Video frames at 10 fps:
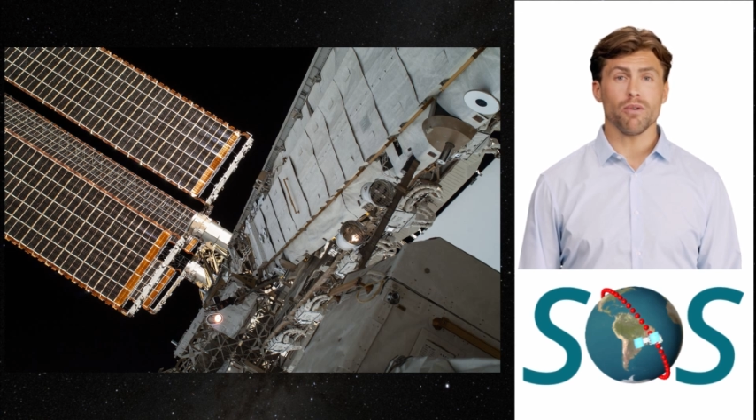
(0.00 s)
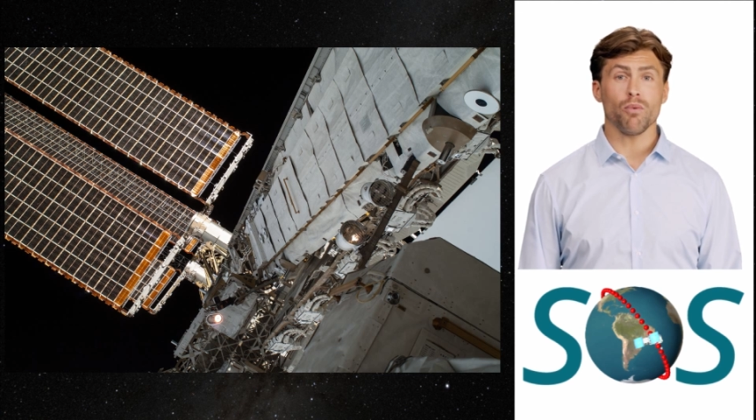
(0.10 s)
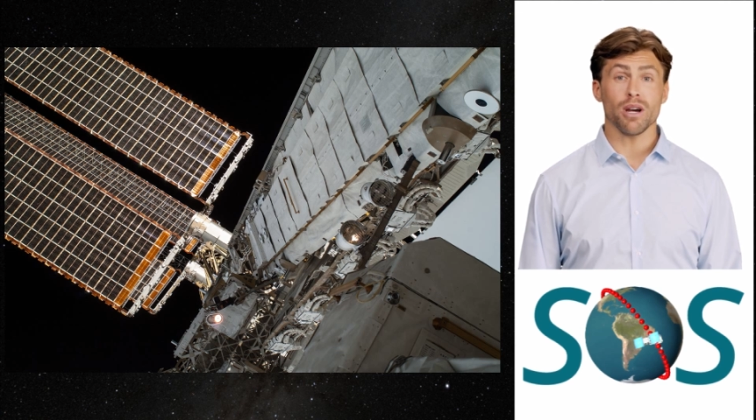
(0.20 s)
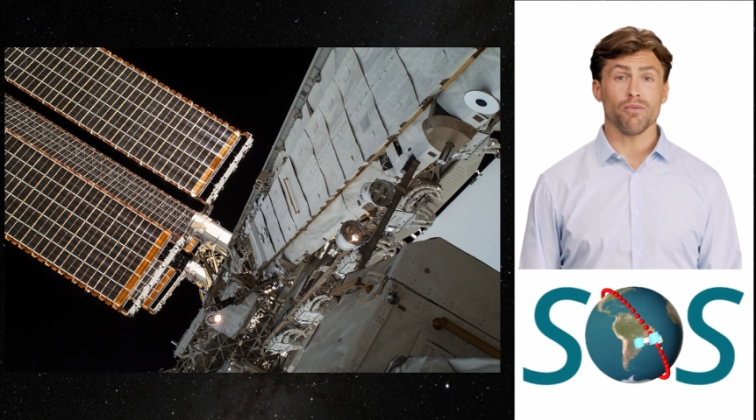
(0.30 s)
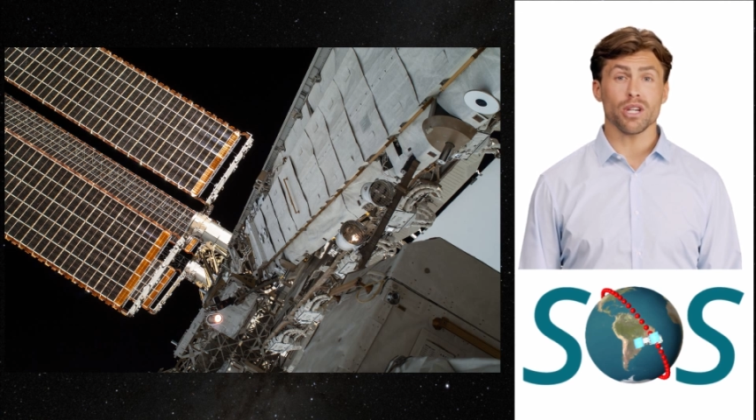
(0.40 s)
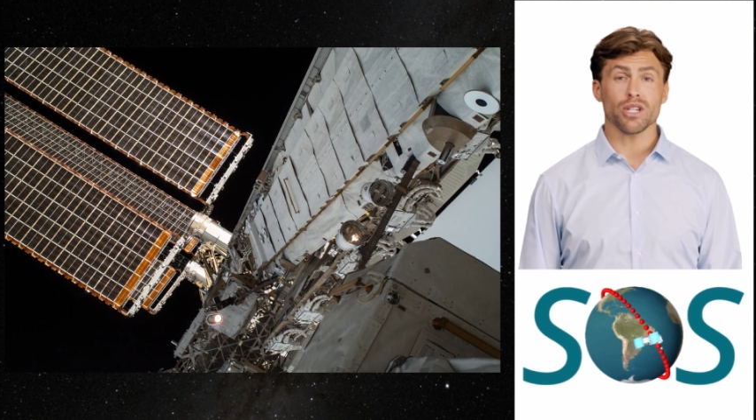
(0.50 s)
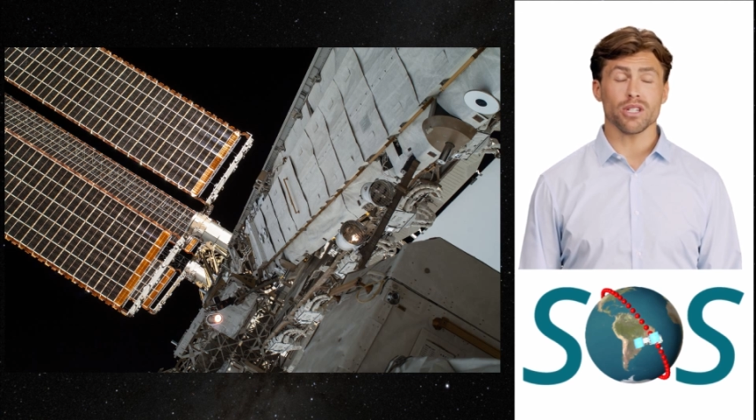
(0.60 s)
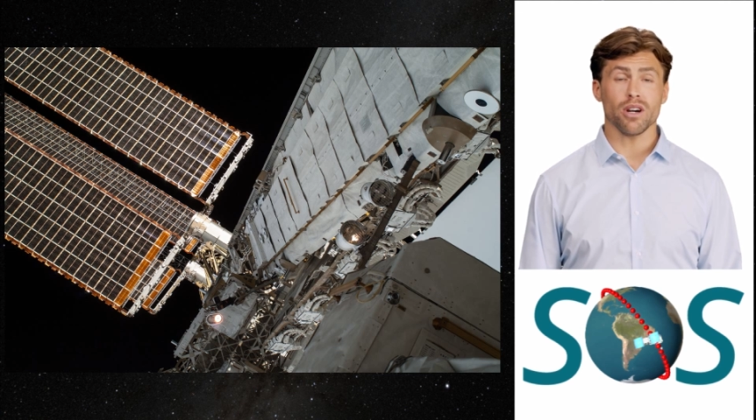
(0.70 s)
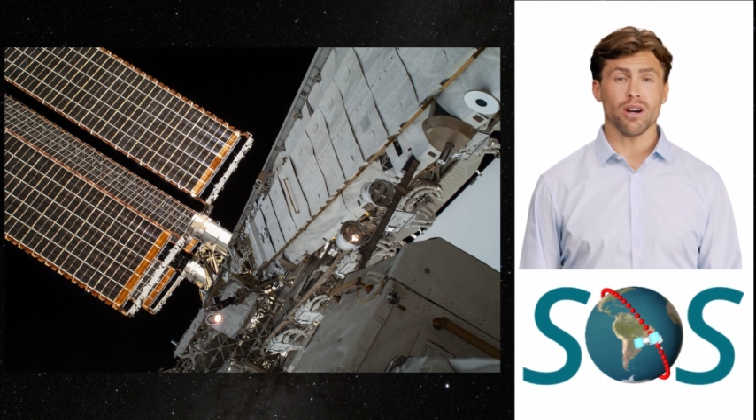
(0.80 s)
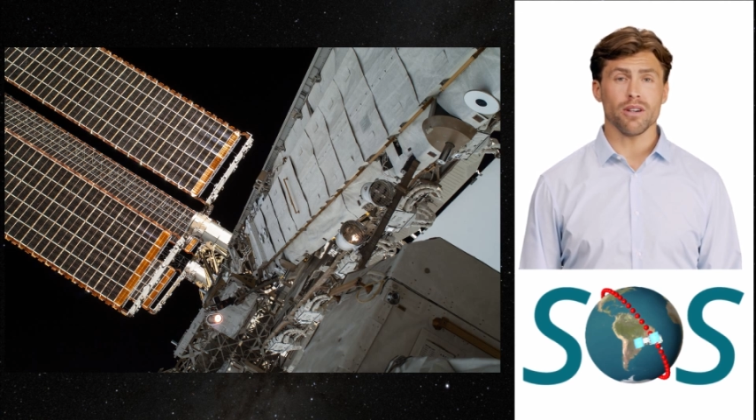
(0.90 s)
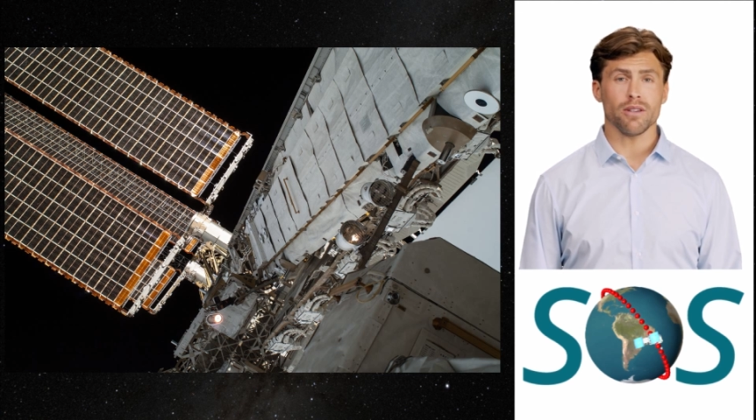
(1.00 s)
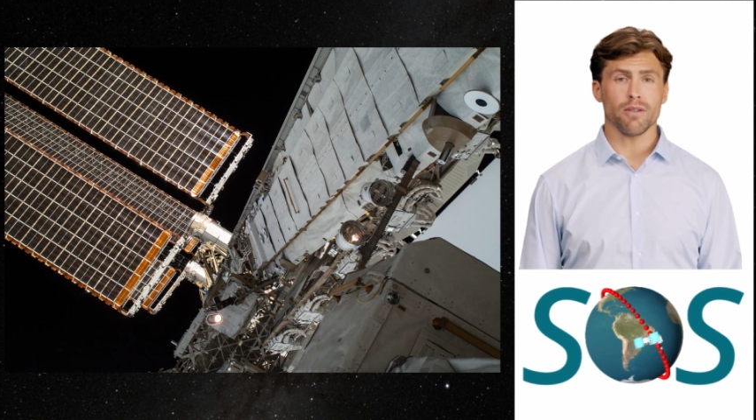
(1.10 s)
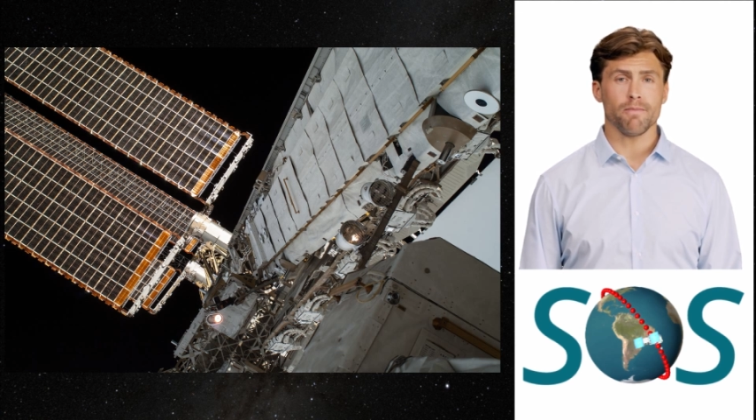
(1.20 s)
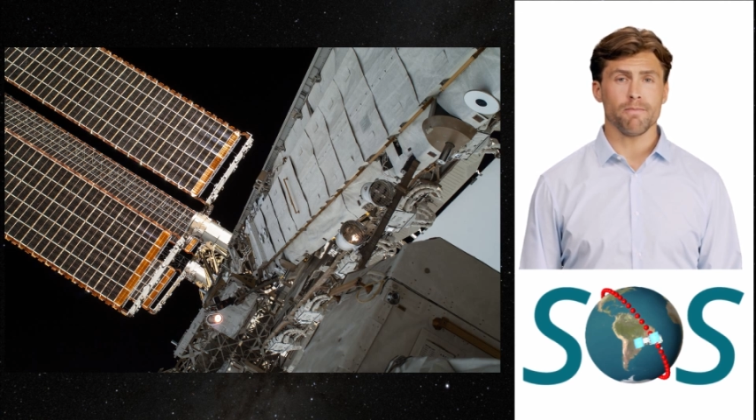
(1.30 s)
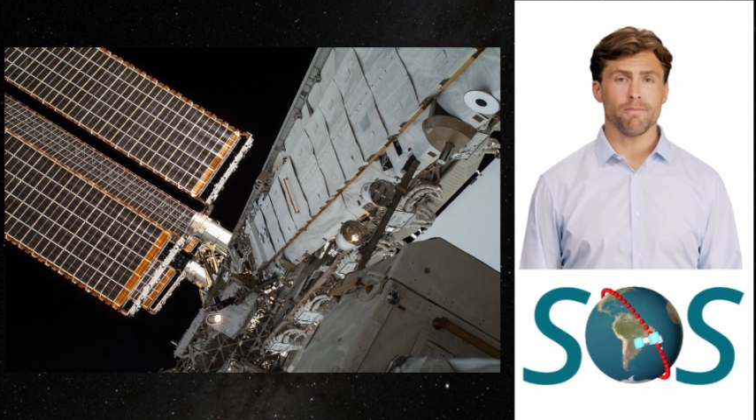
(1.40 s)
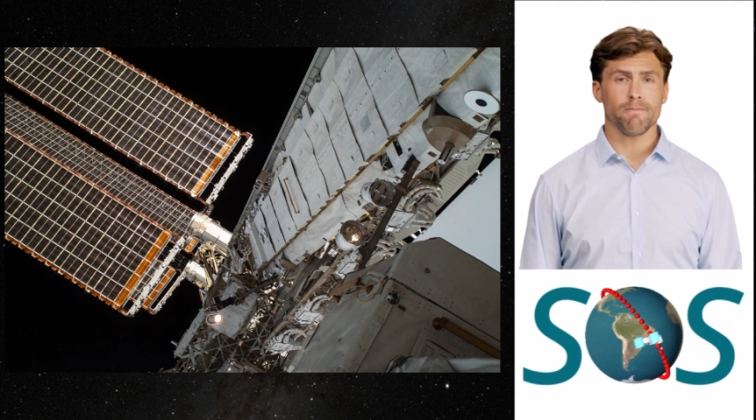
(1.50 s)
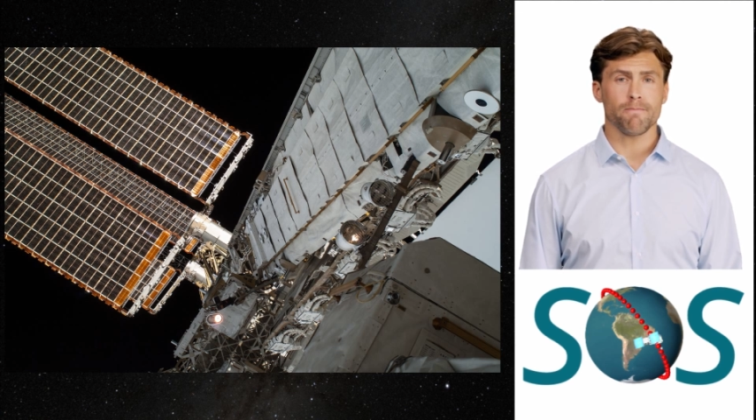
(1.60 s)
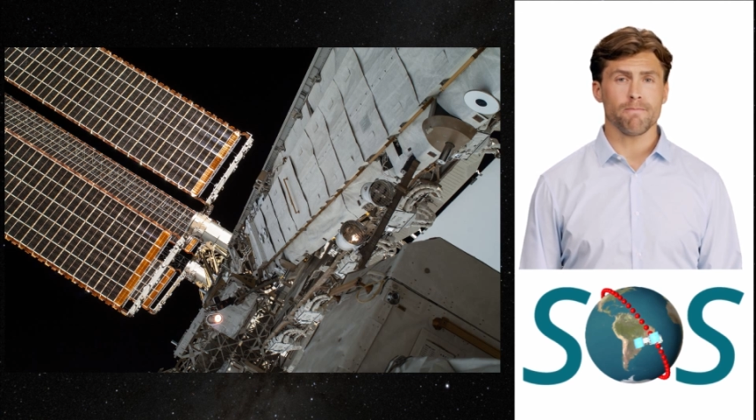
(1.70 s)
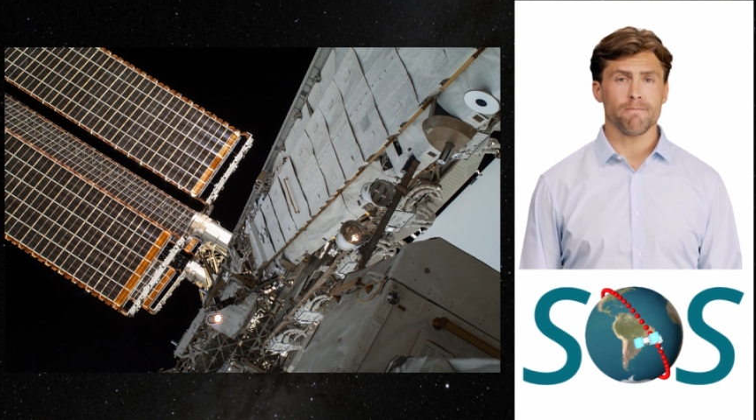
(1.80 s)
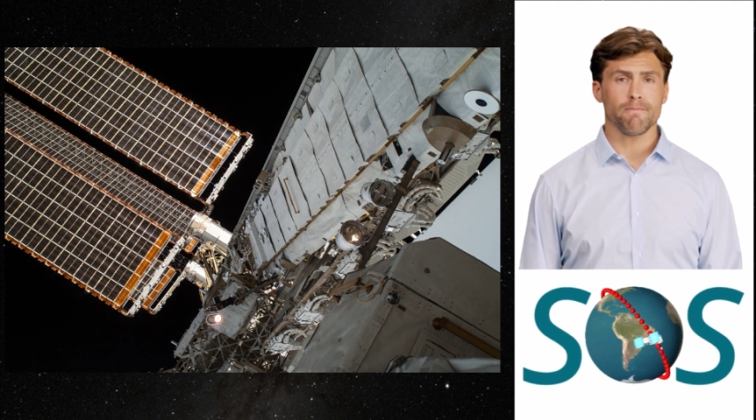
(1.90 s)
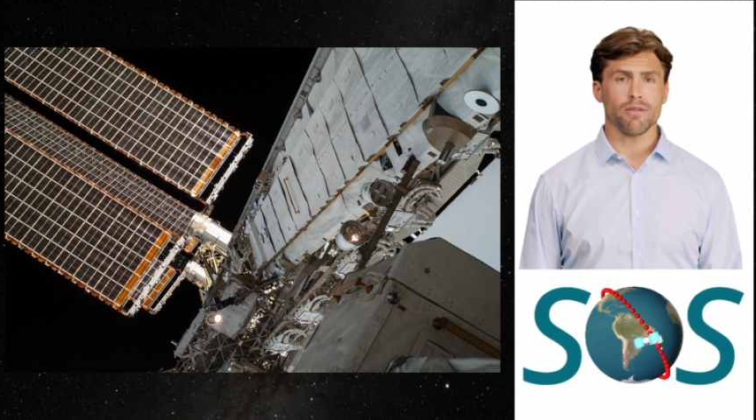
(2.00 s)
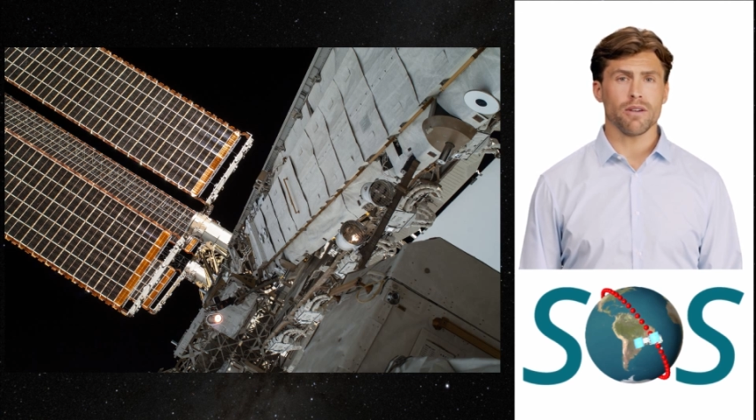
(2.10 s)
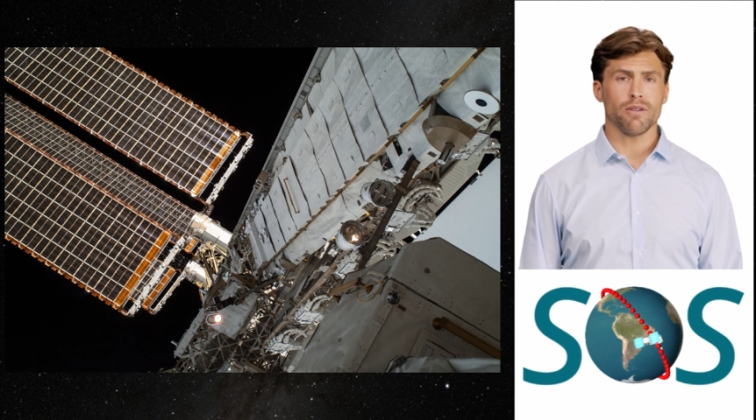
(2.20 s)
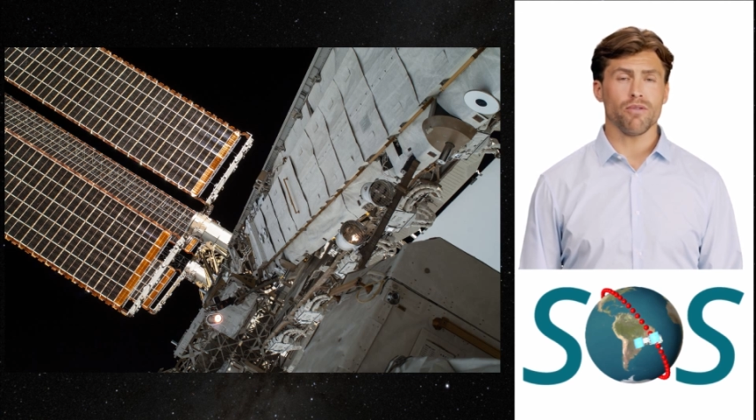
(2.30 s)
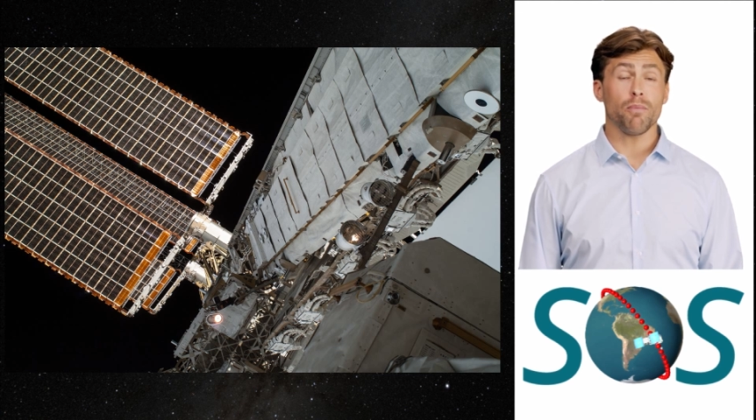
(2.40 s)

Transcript: when it reaches Earth. For